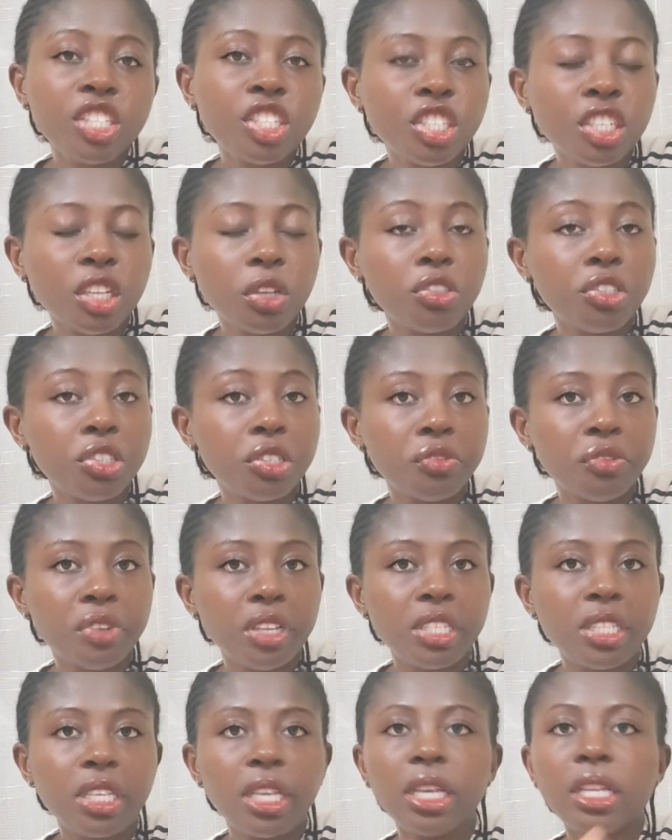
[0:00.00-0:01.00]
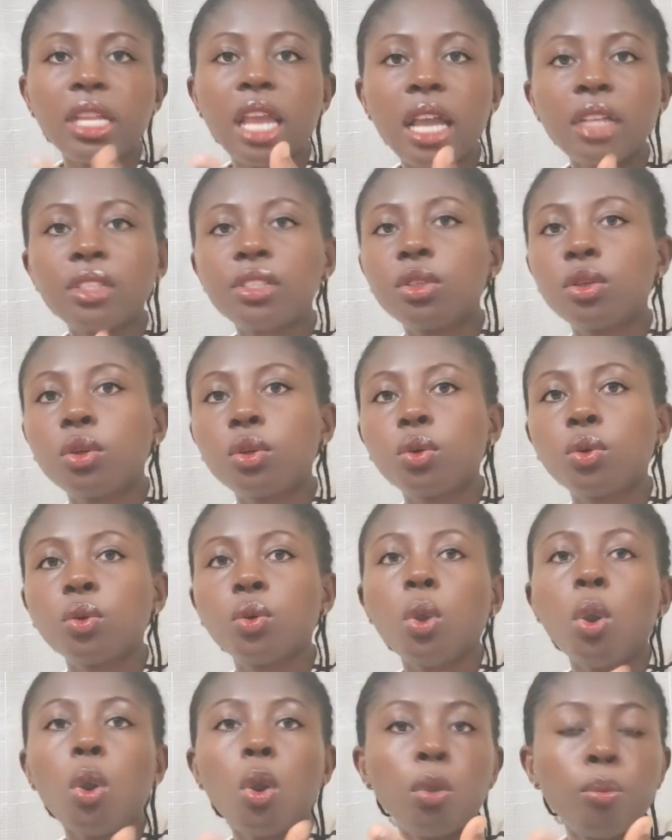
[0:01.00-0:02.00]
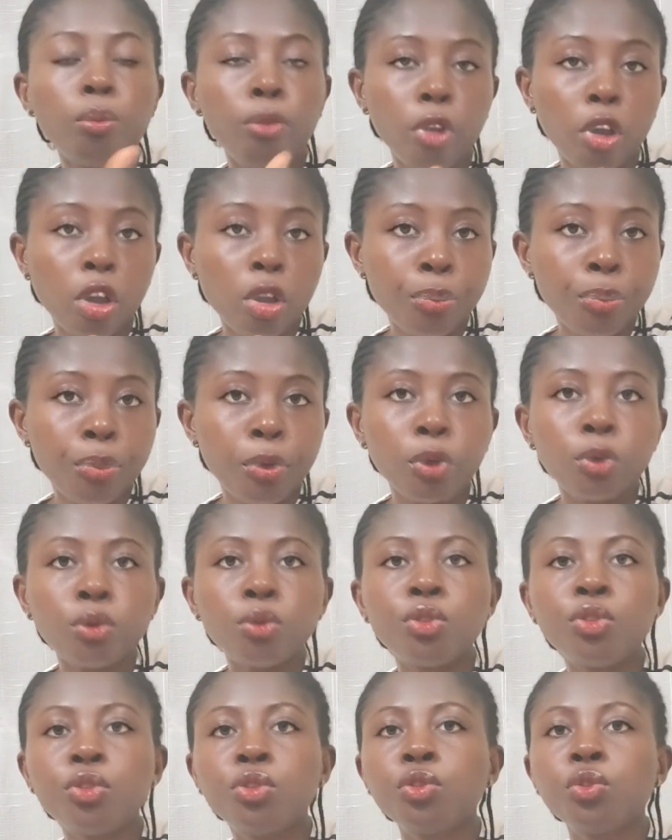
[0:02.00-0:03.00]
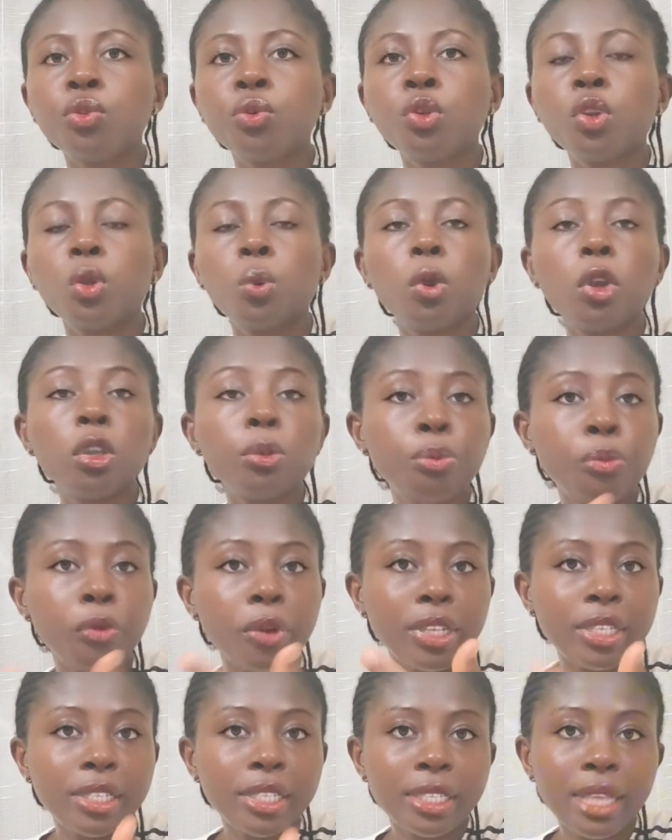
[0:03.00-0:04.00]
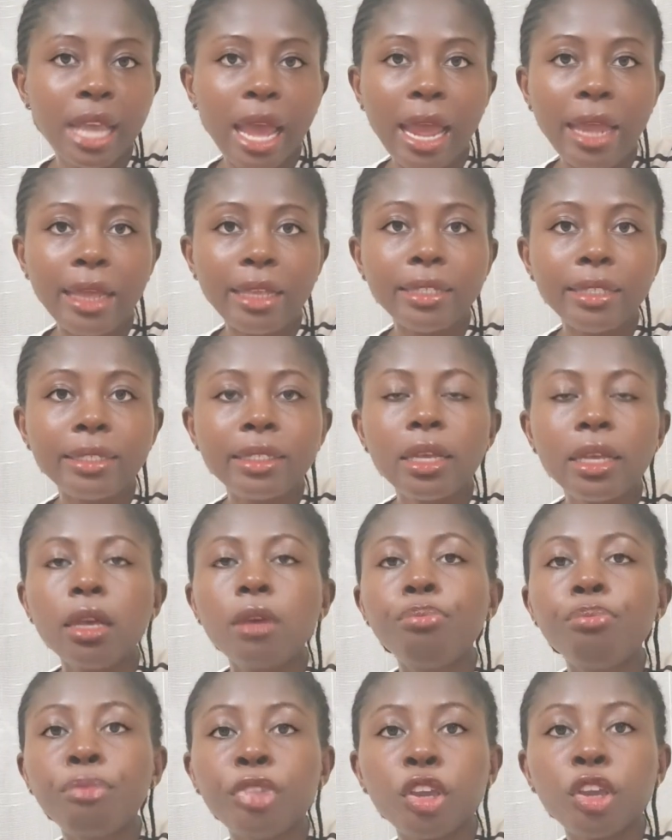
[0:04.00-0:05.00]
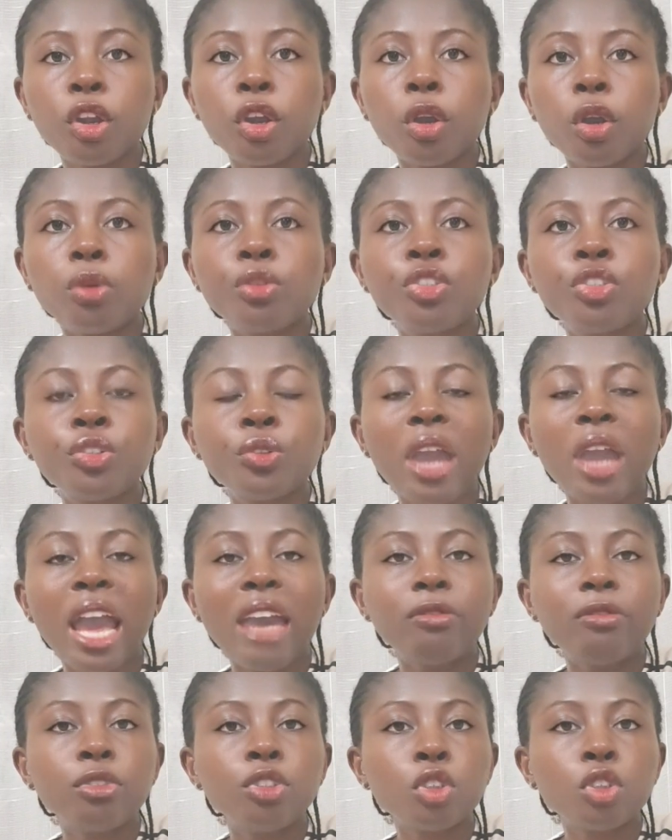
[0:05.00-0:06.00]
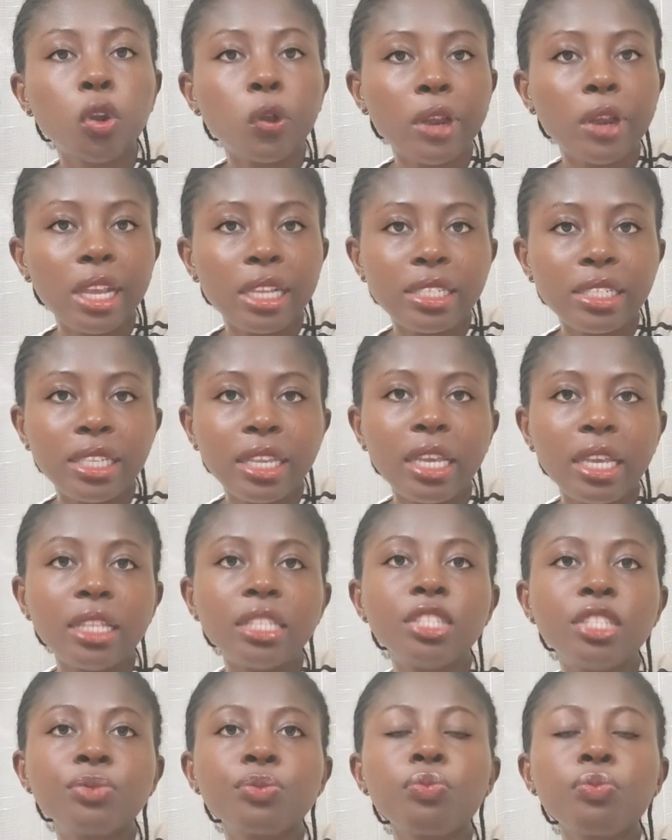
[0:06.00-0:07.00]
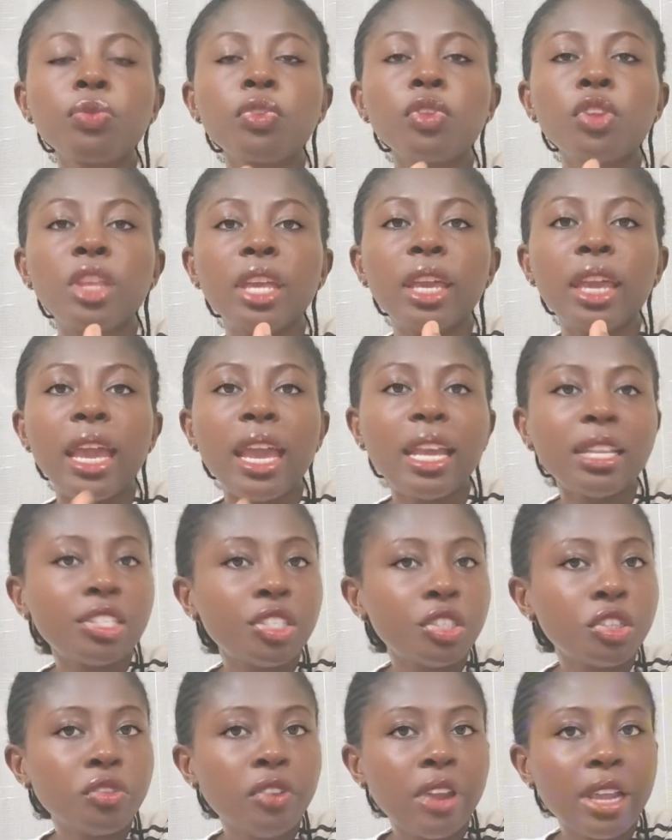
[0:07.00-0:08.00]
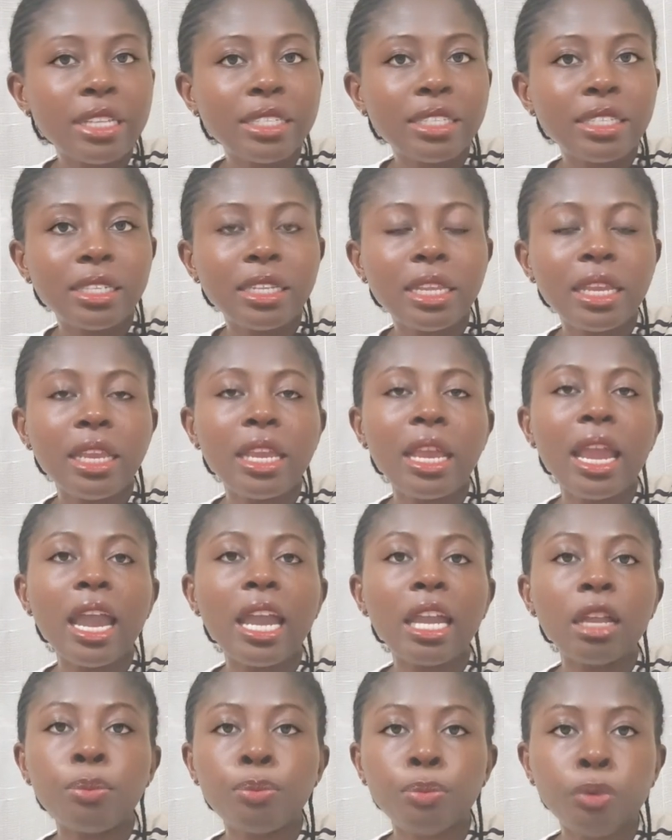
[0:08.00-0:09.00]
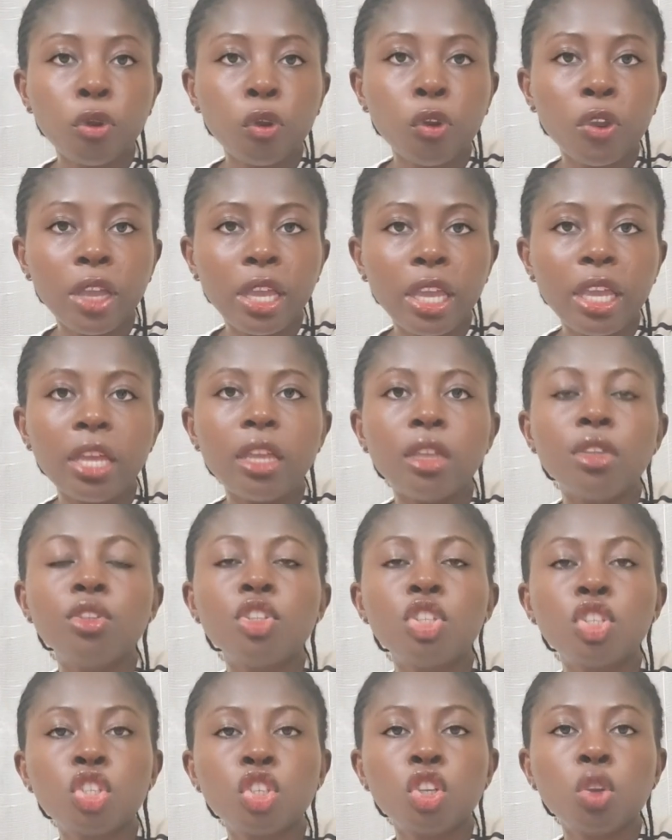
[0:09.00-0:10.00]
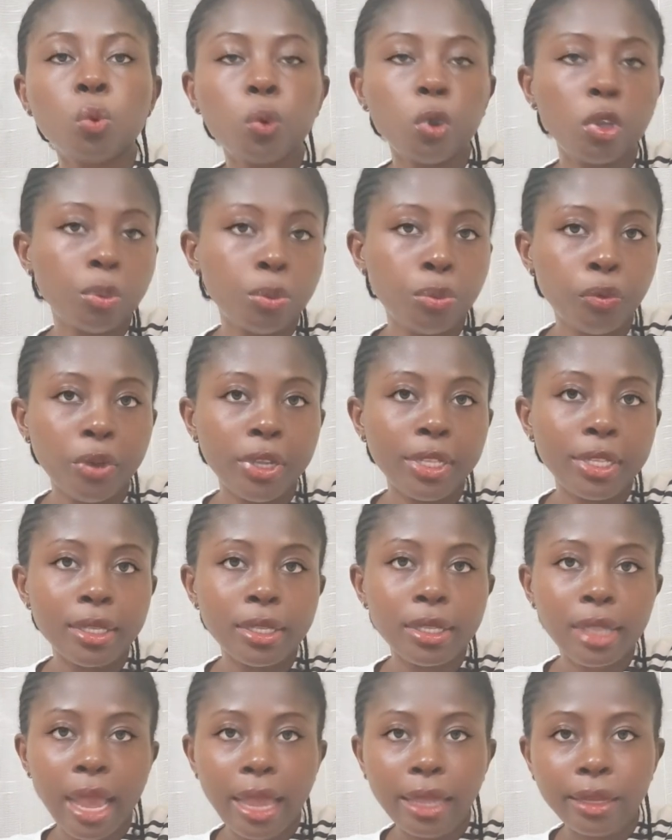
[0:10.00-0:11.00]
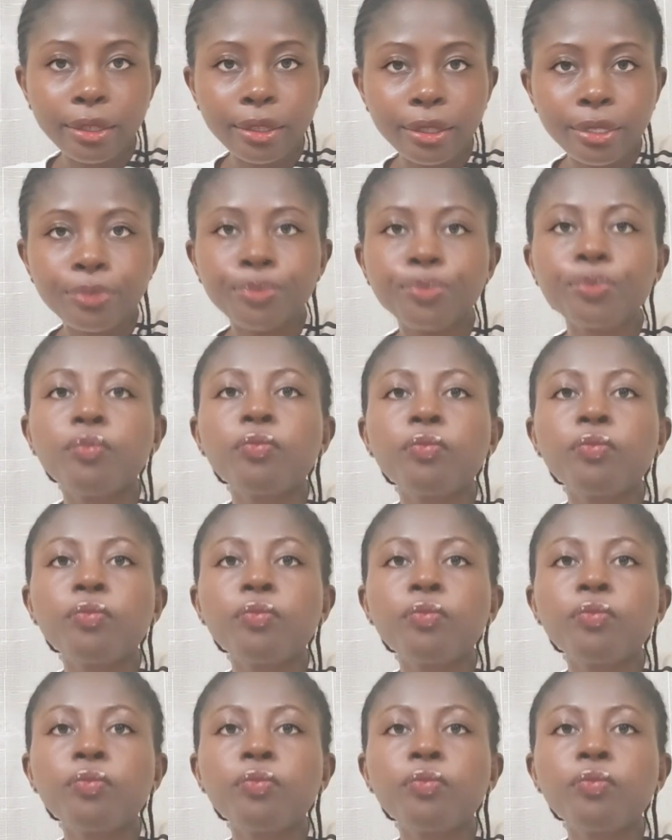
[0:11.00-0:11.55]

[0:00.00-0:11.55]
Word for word: Don't share generated article or blog posts to your WordPress site because you haven't connected the SEO Writing AI plugin to your WordPress site.